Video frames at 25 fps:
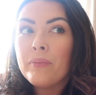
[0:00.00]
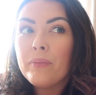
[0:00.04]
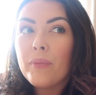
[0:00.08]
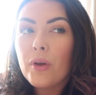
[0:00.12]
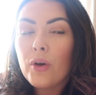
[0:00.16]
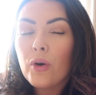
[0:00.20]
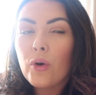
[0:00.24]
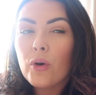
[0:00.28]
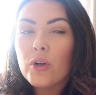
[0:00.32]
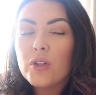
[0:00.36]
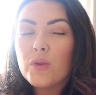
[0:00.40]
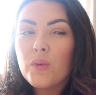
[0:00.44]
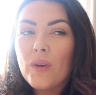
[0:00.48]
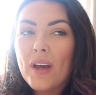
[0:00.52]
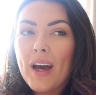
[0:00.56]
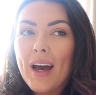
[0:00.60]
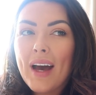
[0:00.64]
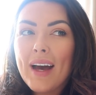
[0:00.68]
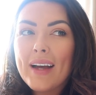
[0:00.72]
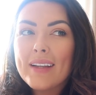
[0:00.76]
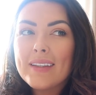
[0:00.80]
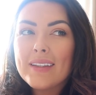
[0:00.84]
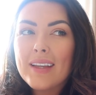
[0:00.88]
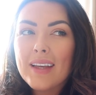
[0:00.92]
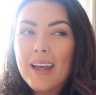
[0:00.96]
because we
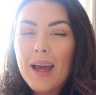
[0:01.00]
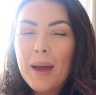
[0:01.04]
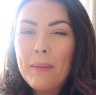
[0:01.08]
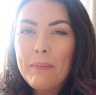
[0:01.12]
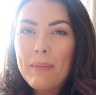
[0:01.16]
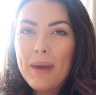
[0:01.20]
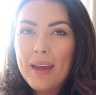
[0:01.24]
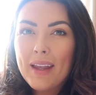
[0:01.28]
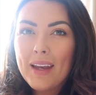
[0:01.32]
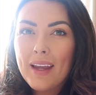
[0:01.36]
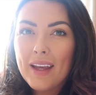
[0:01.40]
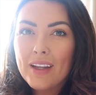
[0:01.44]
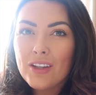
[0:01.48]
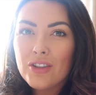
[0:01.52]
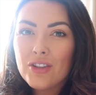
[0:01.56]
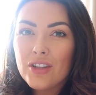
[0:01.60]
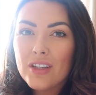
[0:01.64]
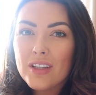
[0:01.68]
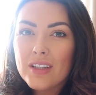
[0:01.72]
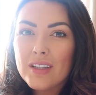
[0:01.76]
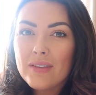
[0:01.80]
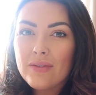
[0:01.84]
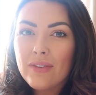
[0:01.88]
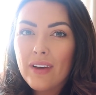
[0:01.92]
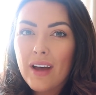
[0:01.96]
had like a main
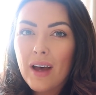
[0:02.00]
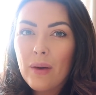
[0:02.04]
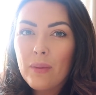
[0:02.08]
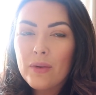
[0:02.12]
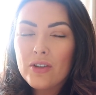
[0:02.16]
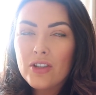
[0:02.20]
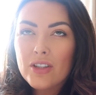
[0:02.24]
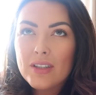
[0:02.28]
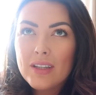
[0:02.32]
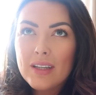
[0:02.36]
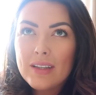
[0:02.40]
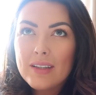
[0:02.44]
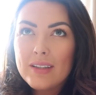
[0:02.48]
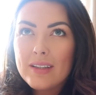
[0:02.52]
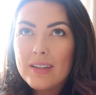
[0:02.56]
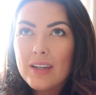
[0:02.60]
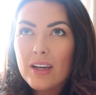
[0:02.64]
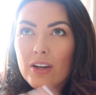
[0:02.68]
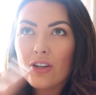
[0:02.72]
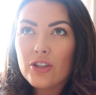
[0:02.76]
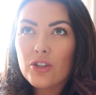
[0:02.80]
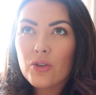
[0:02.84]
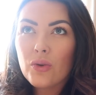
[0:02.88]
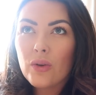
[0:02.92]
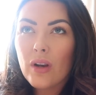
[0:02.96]
entrance flat, we just had
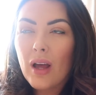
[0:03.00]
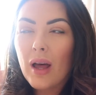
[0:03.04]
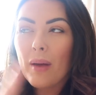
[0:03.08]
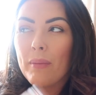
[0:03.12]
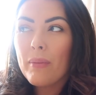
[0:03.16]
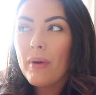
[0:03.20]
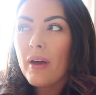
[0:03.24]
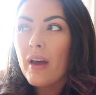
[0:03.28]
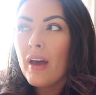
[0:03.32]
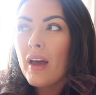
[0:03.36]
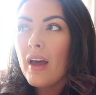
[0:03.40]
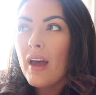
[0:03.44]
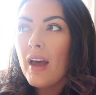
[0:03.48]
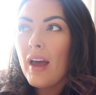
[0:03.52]
stairs going up,